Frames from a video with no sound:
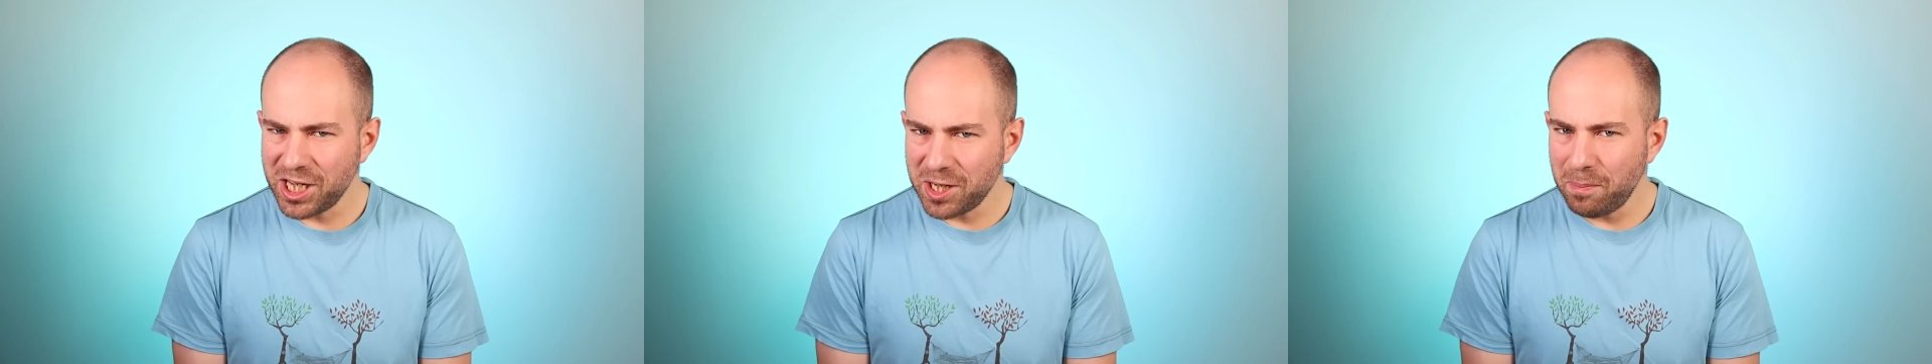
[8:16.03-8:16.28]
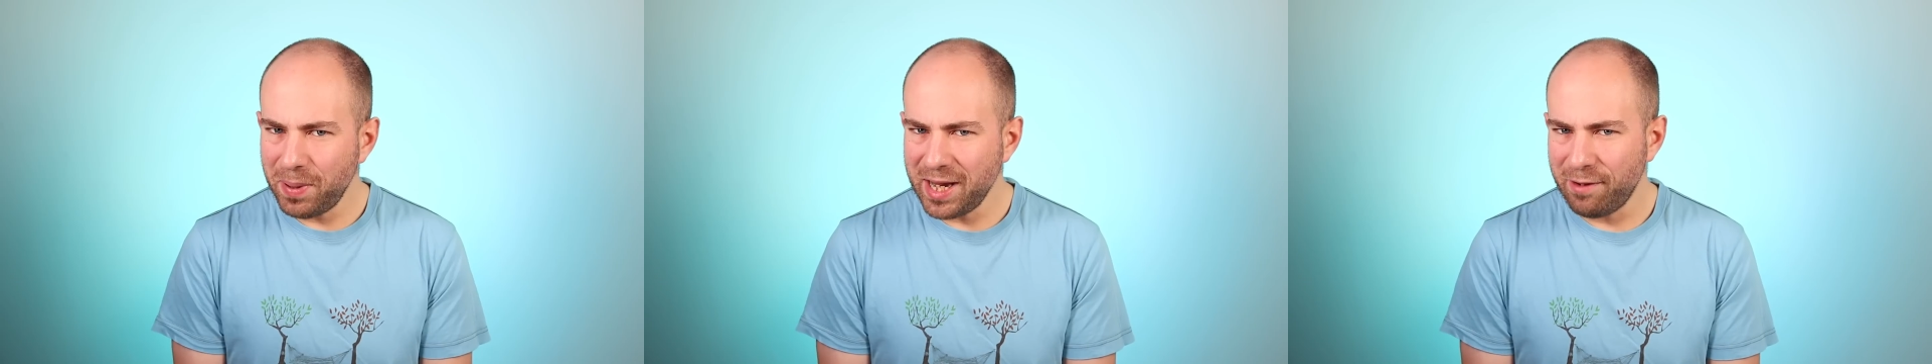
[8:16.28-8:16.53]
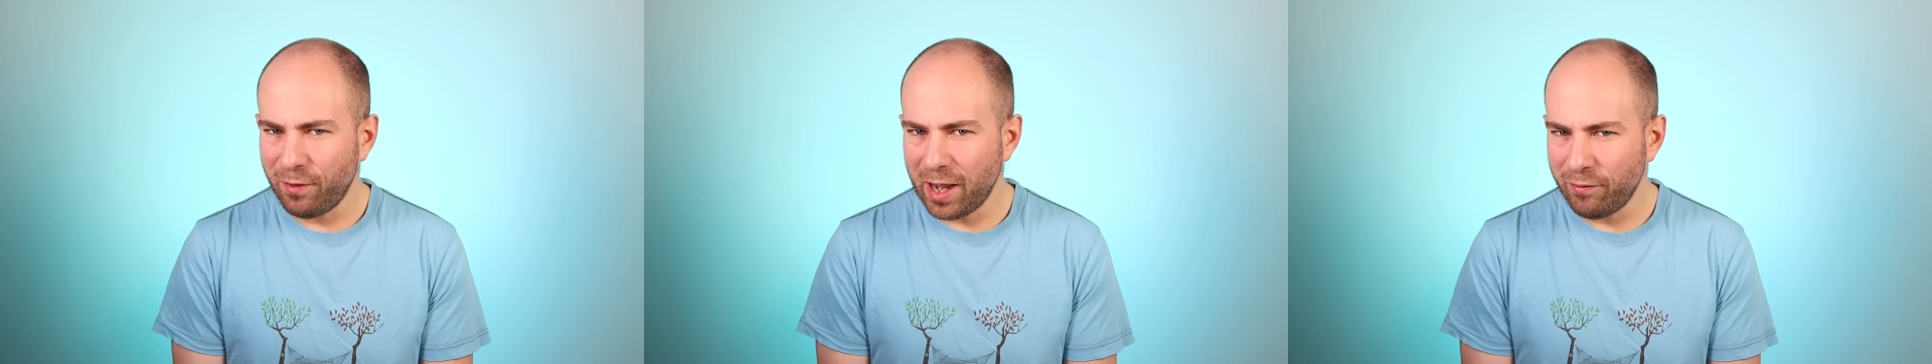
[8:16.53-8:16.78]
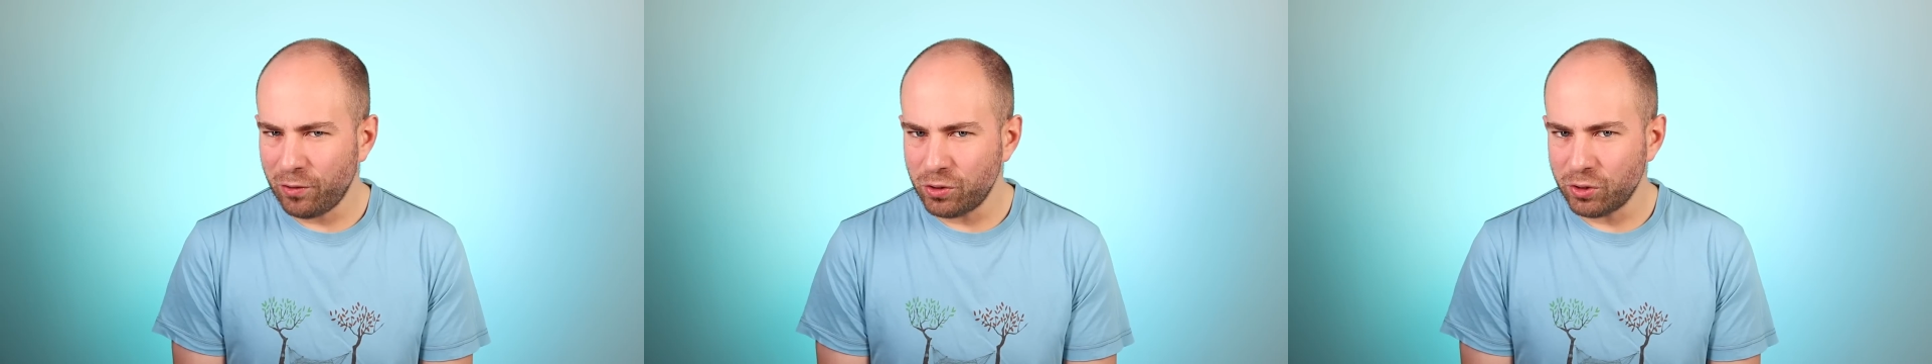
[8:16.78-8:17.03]
S&P
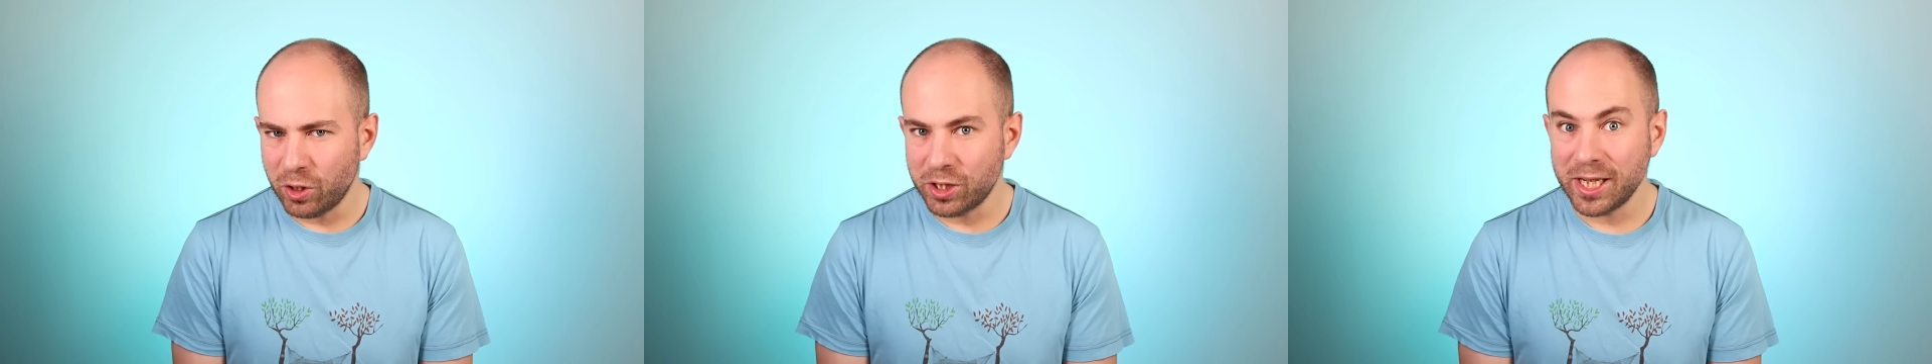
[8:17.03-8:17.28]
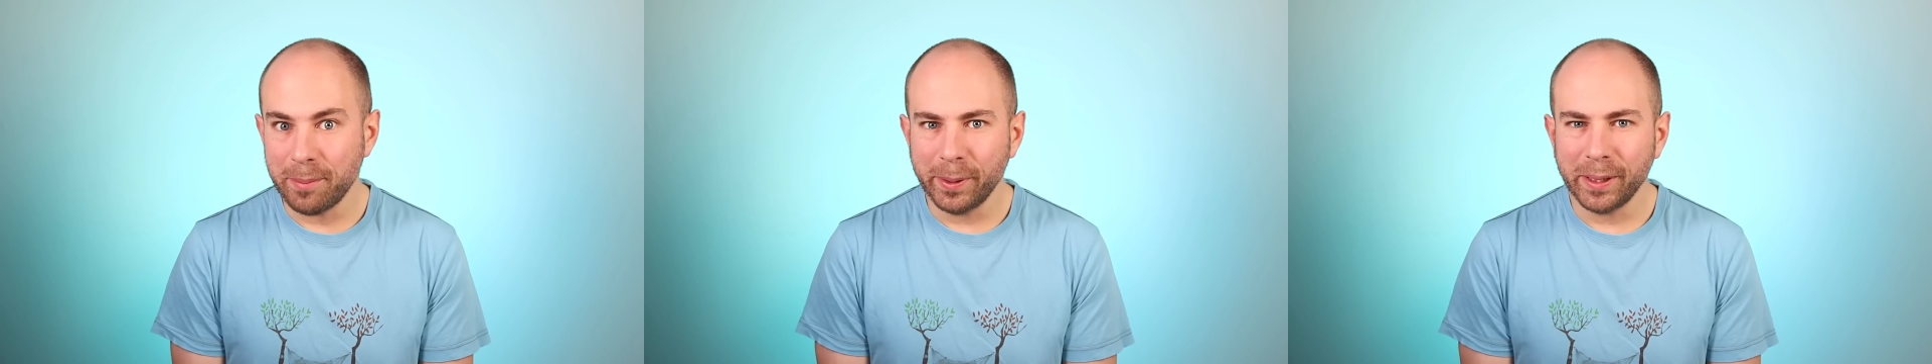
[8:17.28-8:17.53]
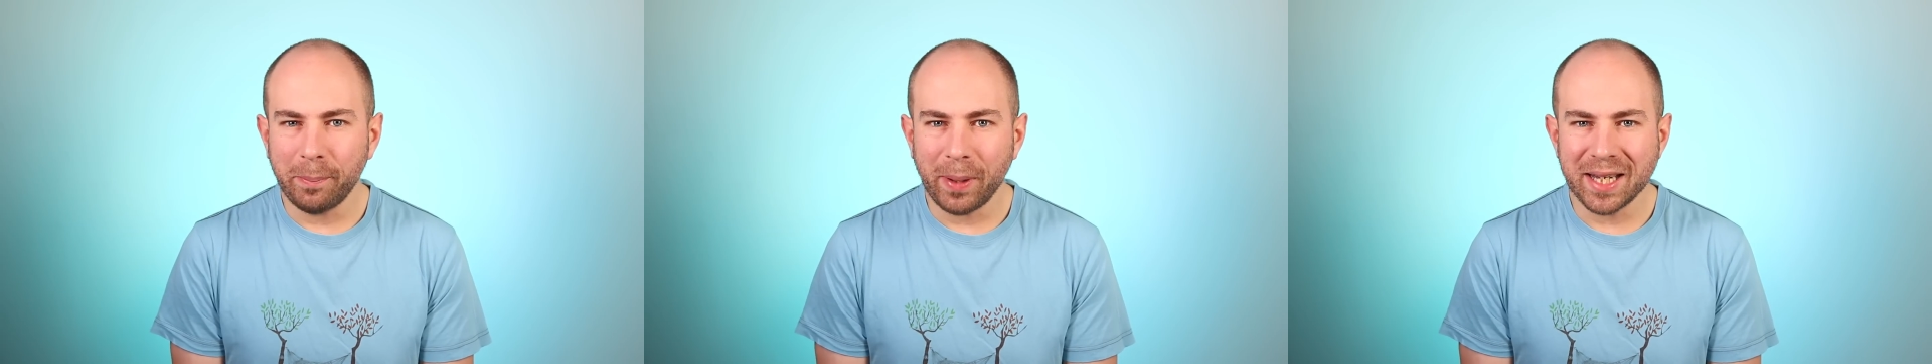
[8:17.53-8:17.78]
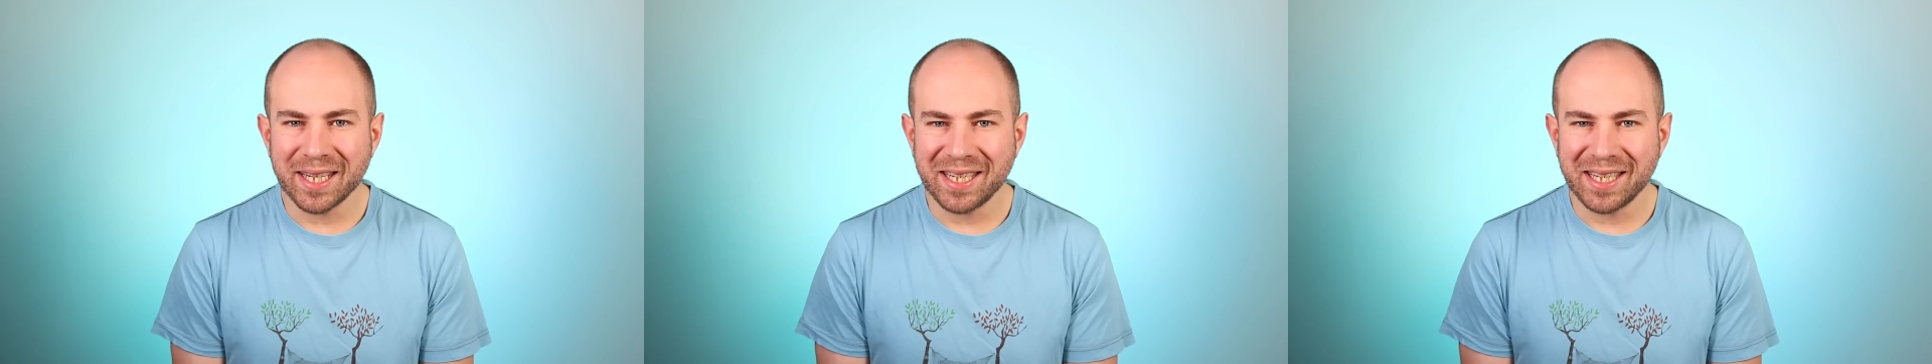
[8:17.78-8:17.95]
500 typically pays a